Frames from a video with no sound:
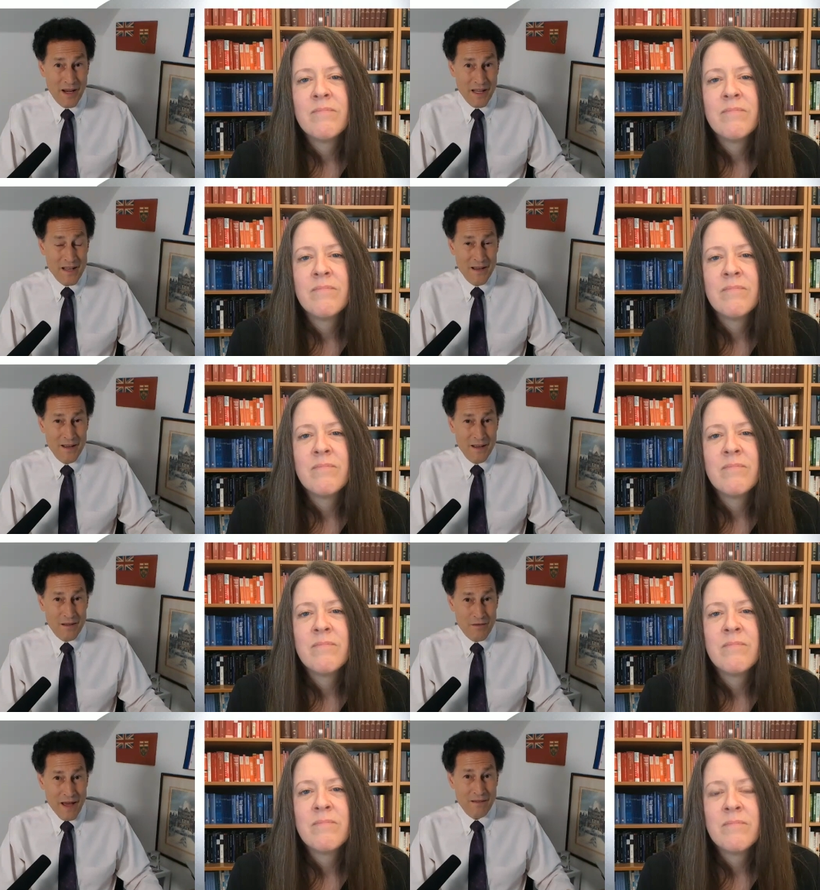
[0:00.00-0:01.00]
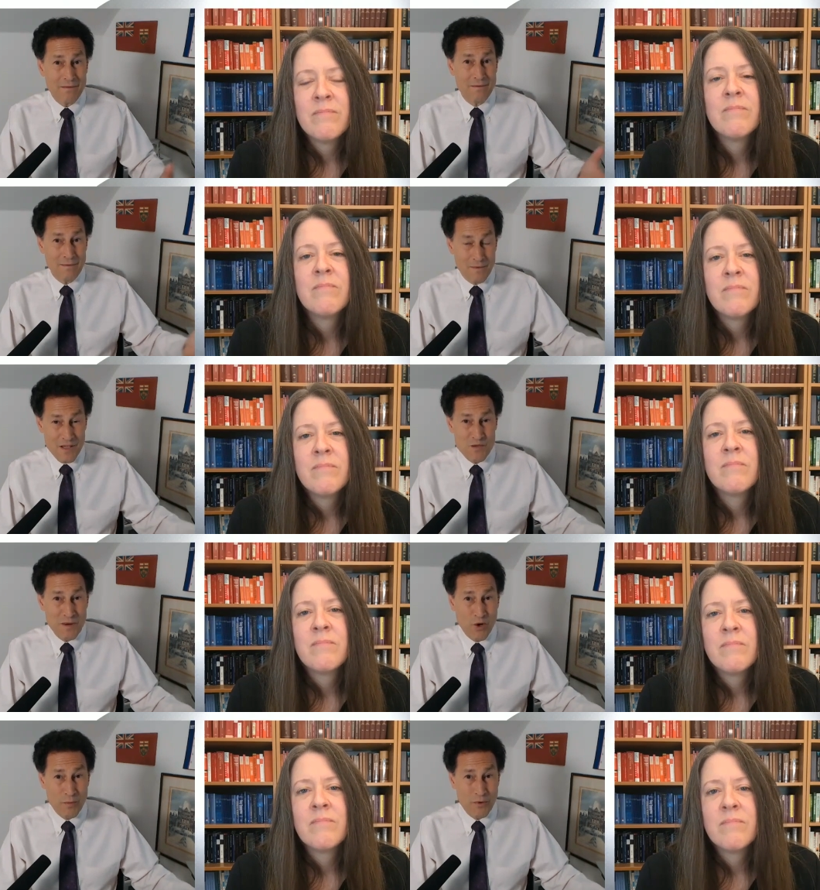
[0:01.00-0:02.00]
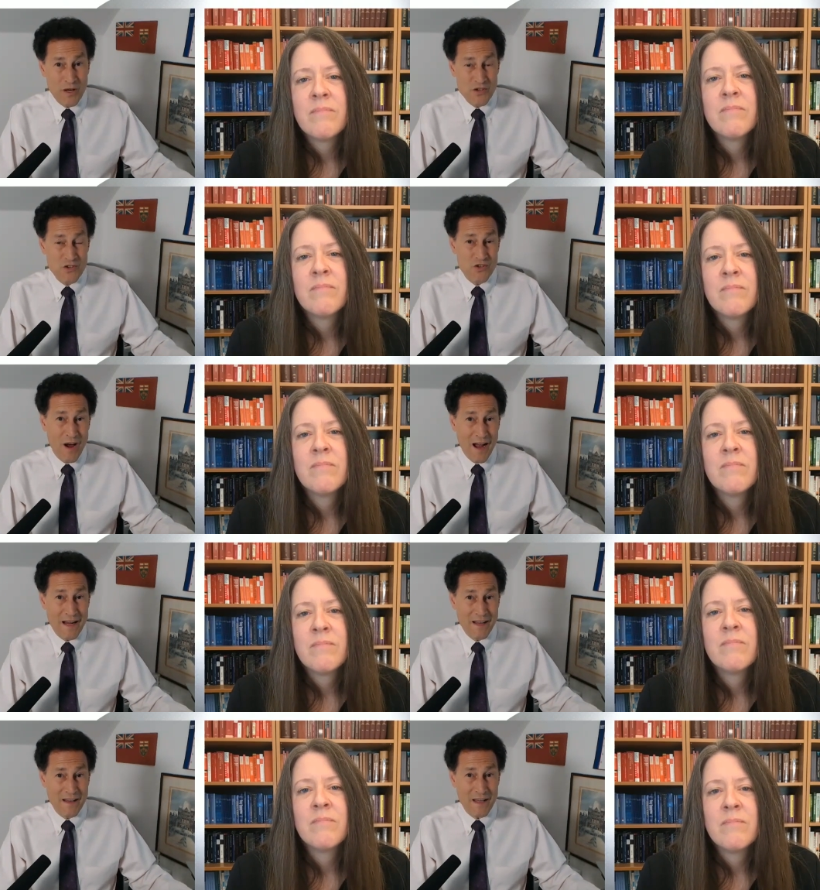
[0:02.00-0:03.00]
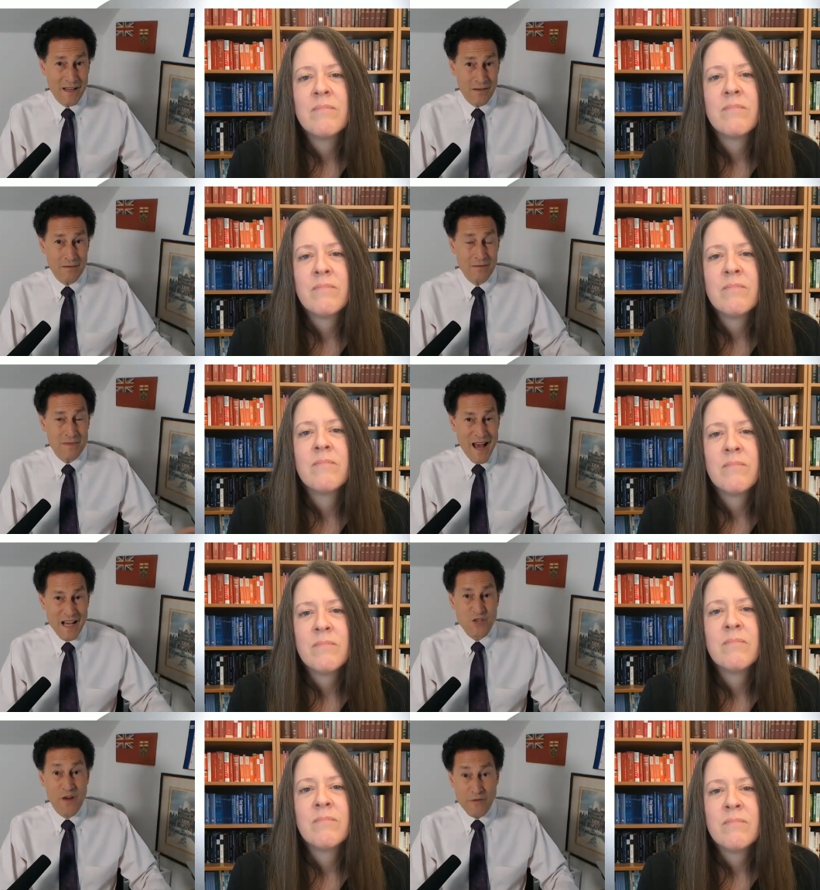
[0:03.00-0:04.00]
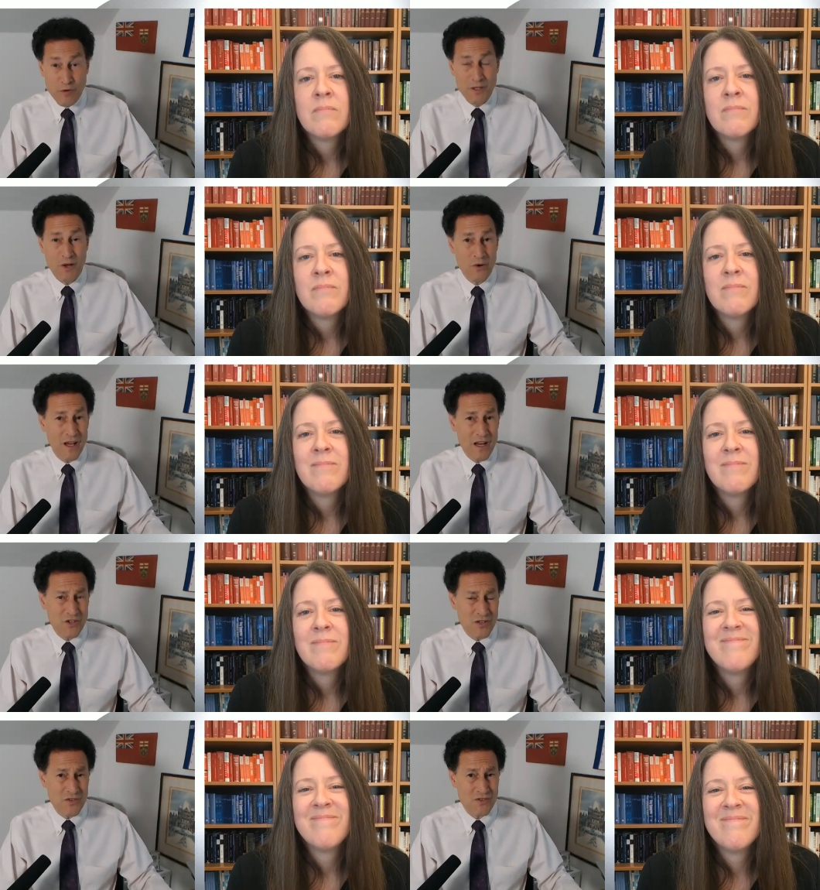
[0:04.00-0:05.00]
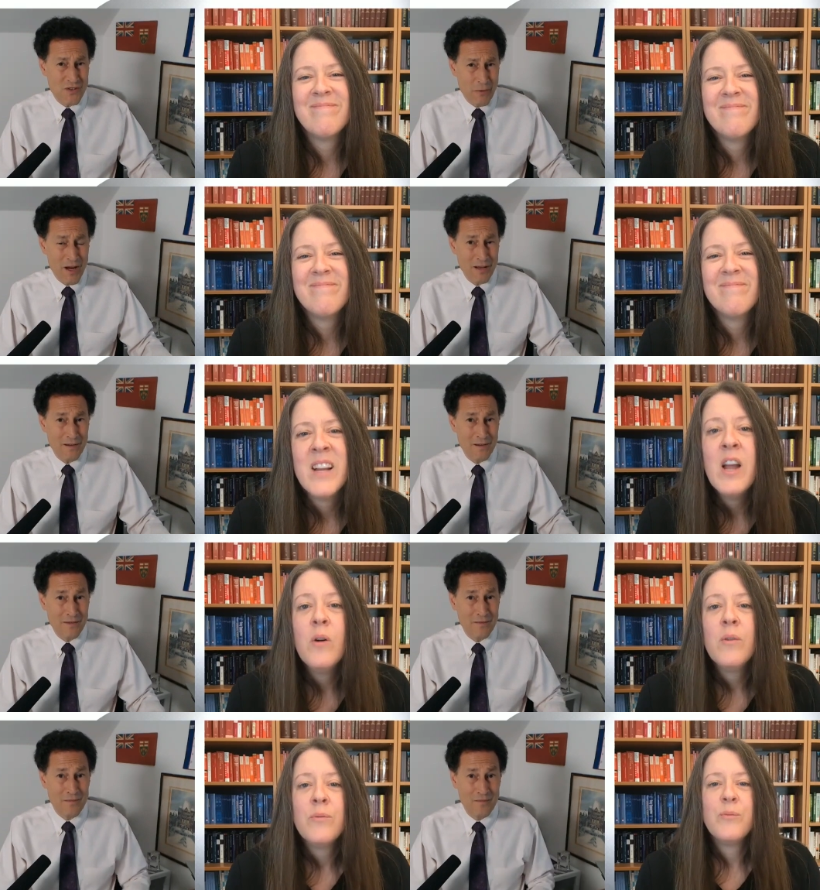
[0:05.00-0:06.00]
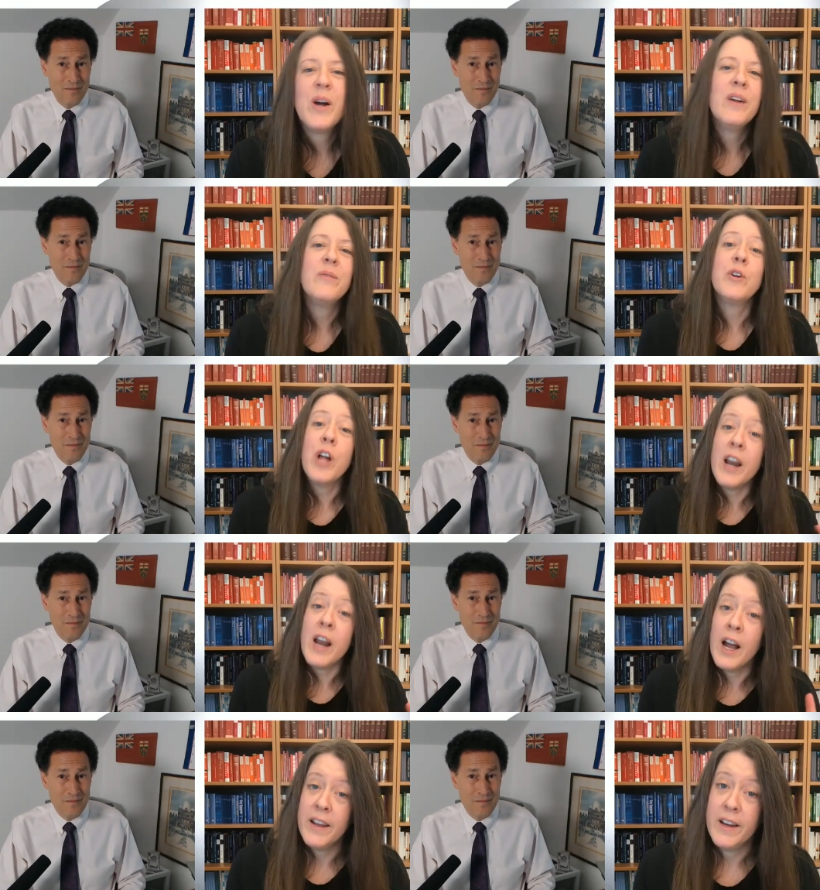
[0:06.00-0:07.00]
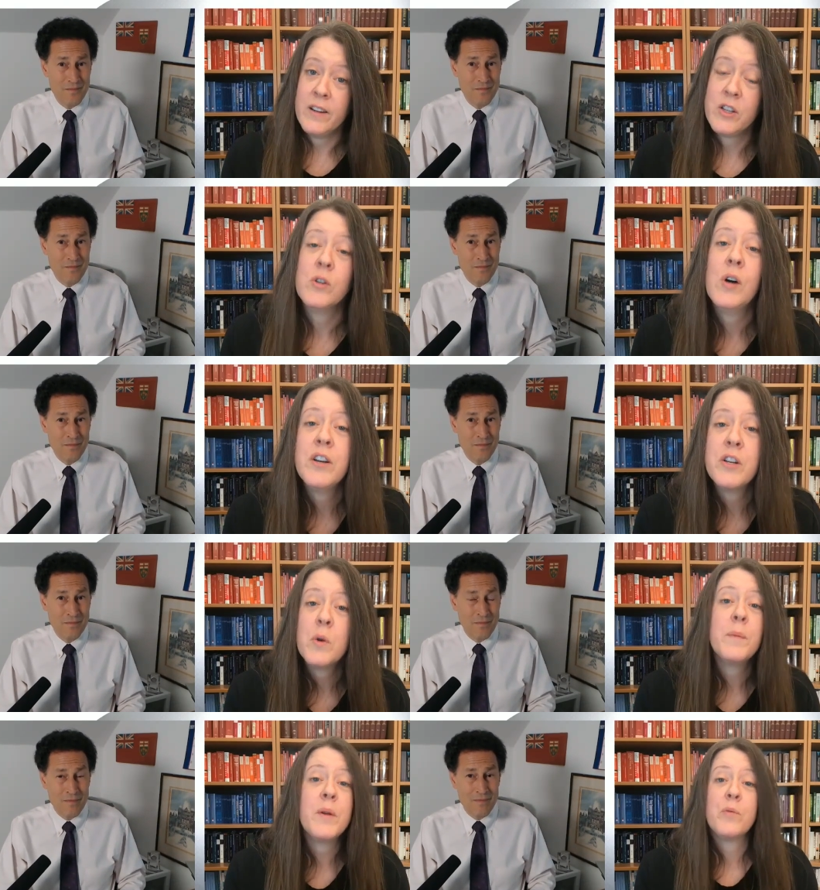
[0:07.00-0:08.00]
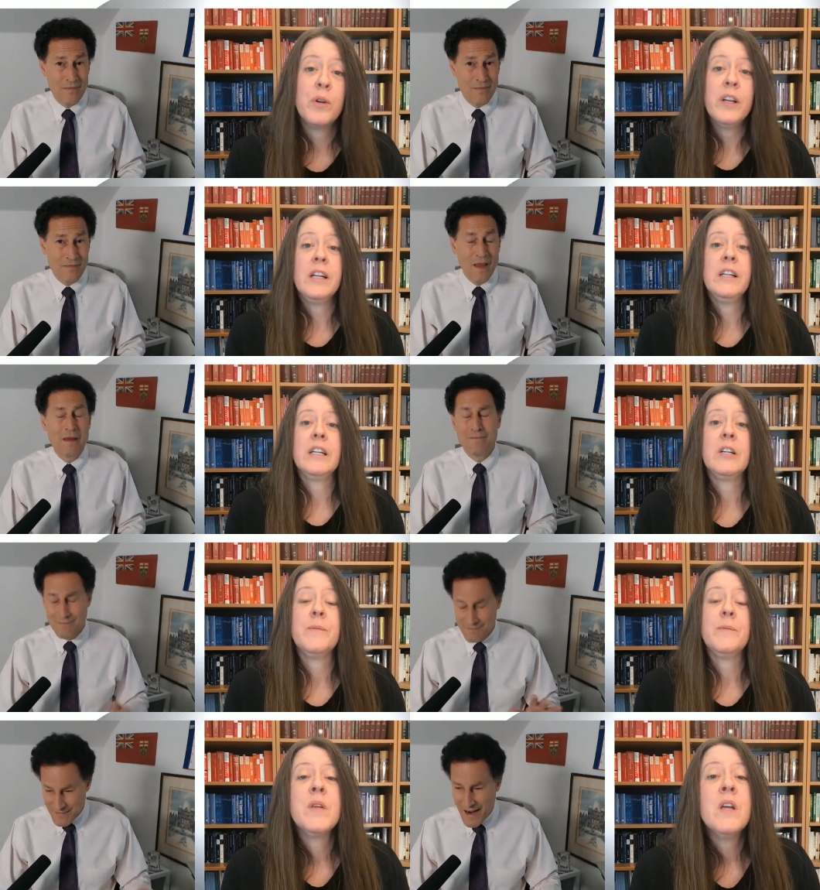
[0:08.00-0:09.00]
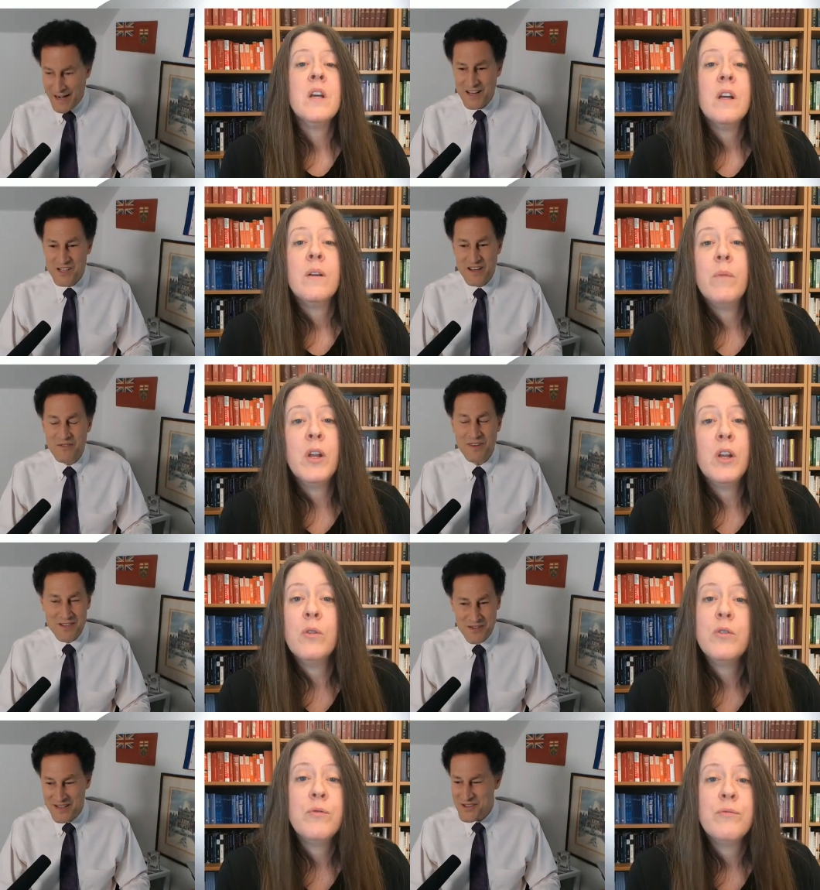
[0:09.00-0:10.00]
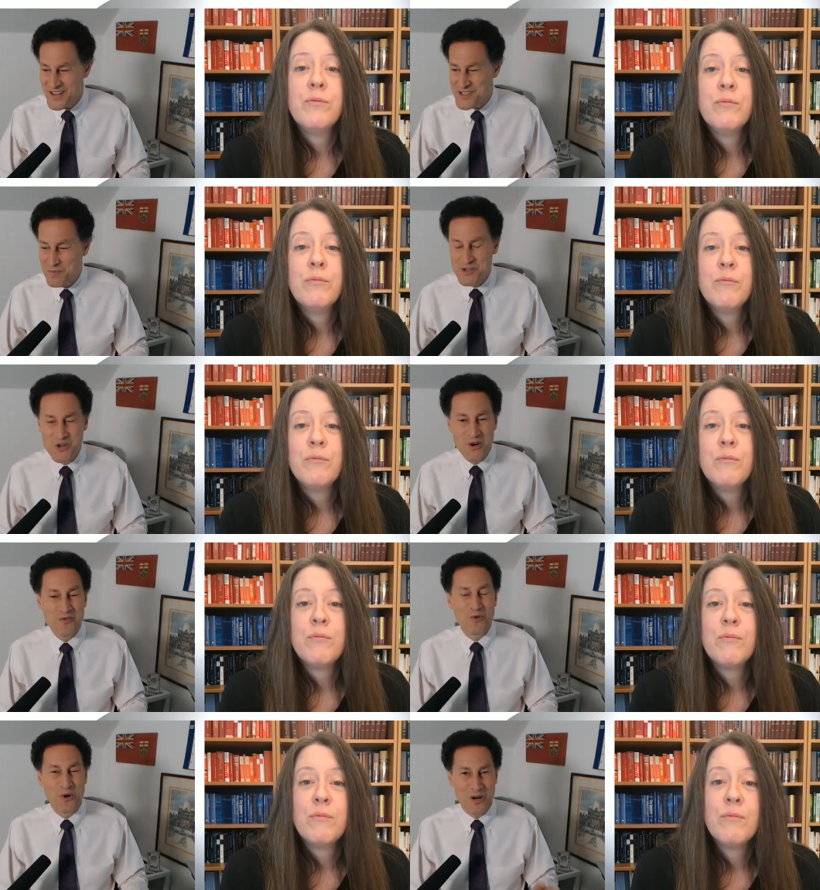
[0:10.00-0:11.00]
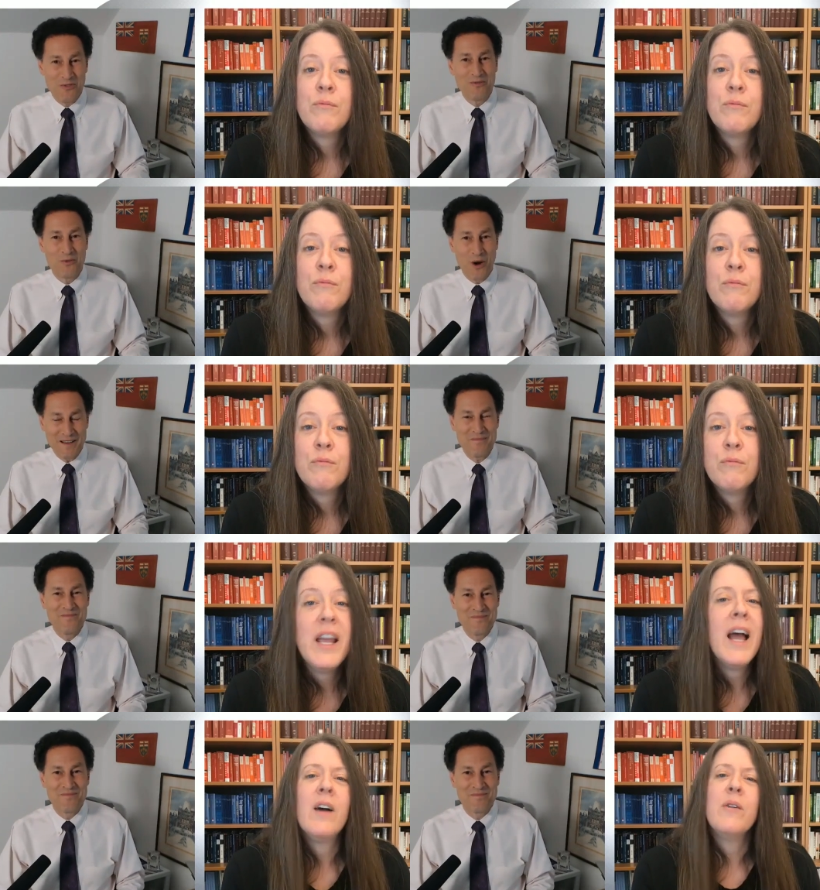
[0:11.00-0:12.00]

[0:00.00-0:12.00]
Speaker 1: money that these big corporations are hiding in tax favorable locations? Is that right?
Speaker 2: Well, they're not hiding. So I just want to be really clear.
Speaker 1: Hiding is an so, is, is, is a pejorative word, right?
Speaker 2: Yeah,